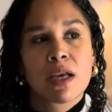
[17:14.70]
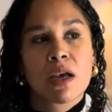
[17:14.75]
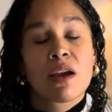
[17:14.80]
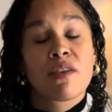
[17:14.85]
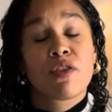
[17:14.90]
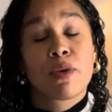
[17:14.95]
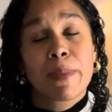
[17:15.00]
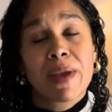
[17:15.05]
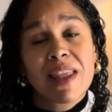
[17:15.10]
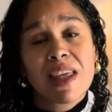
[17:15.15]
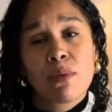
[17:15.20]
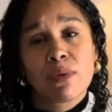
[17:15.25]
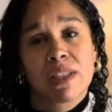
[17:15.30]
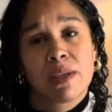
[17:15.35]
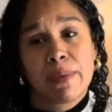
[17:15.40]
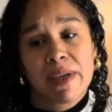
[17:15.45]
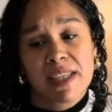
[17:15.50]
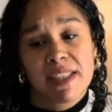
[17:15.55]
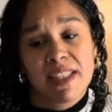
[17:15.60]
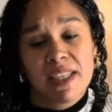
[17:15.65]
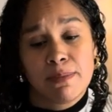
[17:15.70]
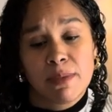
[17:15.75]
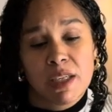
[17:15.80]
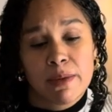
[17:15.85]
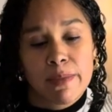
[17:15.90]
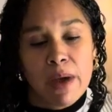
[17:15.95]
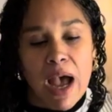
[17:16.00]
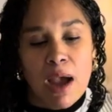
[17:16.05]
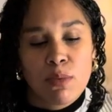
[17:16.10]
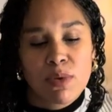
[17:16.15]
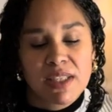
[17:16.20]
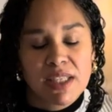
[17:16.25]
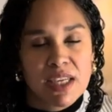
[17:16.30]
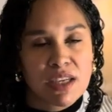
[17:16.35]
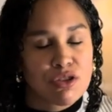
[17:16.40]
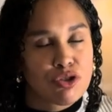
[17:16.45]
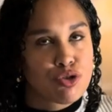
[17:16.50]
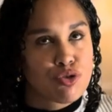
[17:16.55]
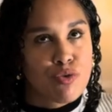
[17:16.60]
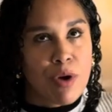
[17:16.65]
For me, that was the biggest symptom. I was
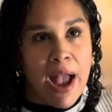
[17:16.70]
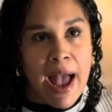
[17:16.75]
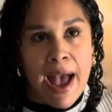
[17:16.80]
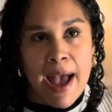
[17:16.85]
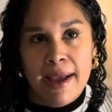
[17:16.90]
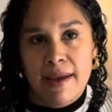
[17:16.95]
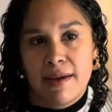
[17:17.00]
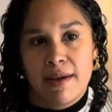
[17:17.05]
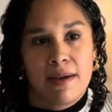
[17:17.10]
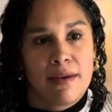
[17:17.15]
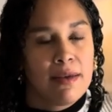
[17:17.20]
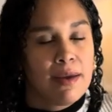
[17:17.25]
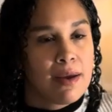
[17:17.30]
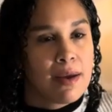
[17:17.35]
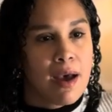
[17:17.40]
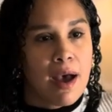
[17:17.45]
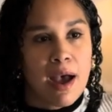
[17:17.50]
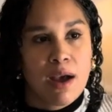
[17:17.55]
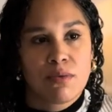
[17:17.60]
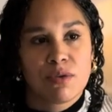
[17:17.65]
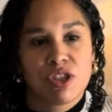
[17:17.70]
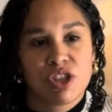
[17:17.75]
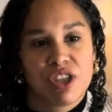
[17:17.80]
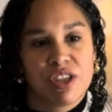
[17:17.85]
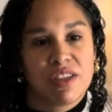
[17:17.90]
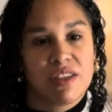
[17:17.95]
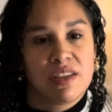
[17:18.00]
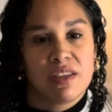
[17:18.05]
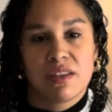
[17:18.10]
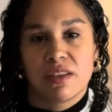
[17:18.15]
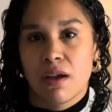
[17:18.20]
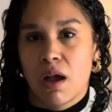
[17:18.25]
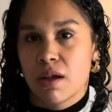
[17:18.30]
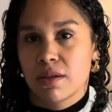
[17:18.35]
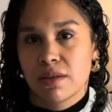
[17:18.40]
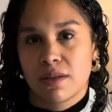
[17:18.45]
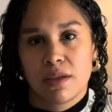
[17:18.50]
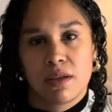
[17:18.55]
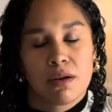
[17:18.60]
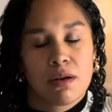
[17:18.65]
dragging, I was just
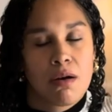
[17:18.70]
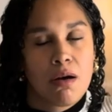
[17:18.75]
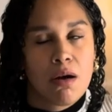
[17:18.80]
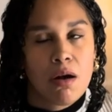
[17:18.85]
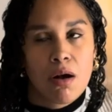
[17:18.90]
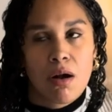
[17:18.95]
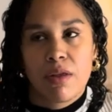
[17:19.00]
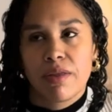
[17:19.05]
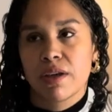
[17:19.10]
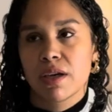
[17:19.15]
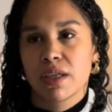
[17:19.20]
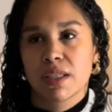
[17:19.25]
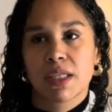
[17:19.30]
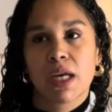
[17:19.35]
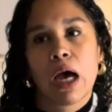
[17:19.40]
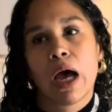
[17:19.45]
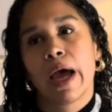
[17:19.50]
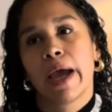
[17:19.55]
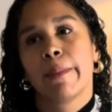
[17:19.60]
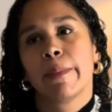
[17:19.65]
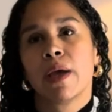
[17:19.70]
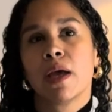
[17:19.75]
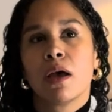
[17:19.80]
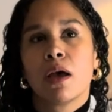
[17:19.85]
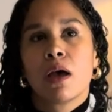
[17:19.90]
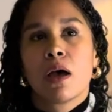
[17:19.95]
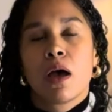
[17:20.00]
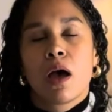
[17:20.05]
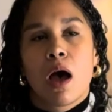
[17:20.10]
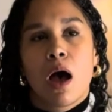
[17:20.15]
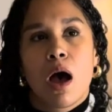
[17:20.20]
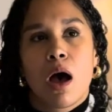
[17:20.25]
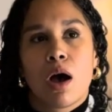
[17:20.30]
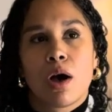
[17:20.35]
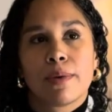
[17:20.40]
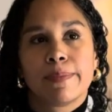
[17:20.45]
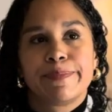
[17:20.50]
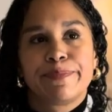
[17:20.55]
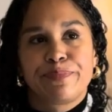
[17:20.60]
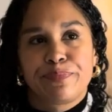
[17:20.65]
exhausted all the
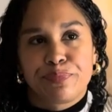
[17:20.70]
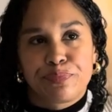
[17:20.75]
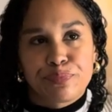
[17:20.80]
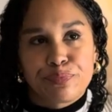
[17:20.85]
time.